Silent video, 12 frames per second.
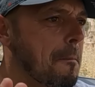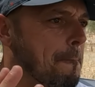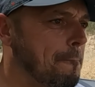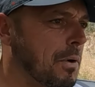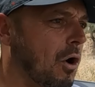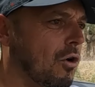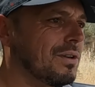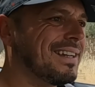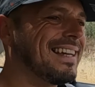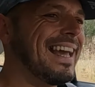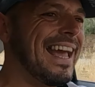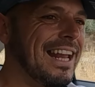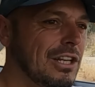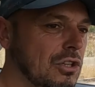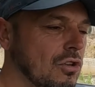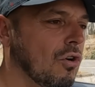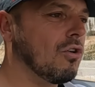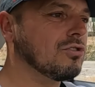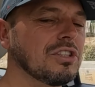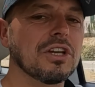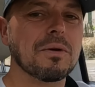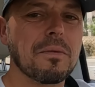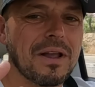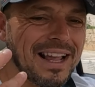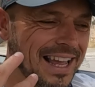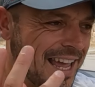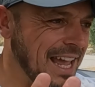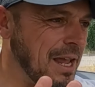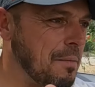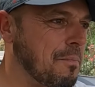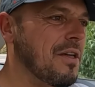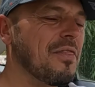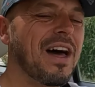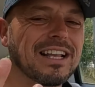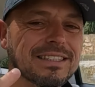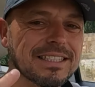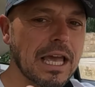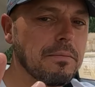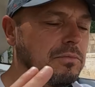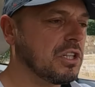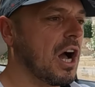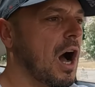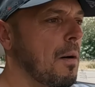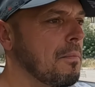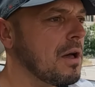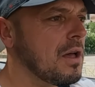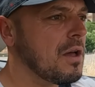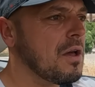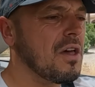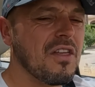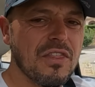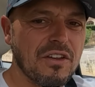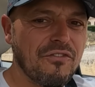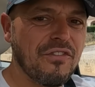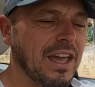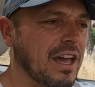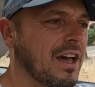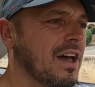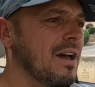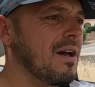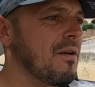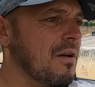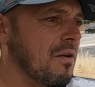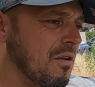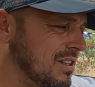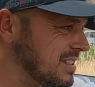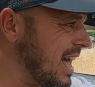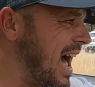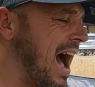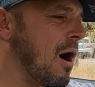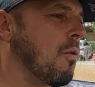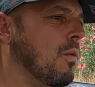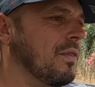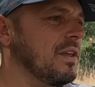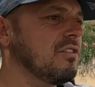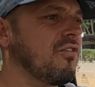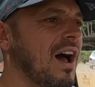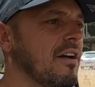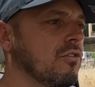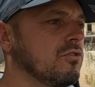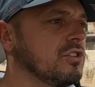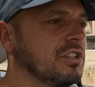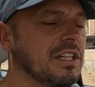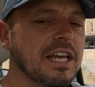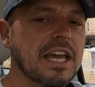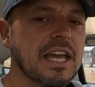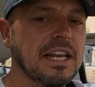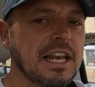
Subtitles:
but it does keep that same charm that Fiat set out with this 500 in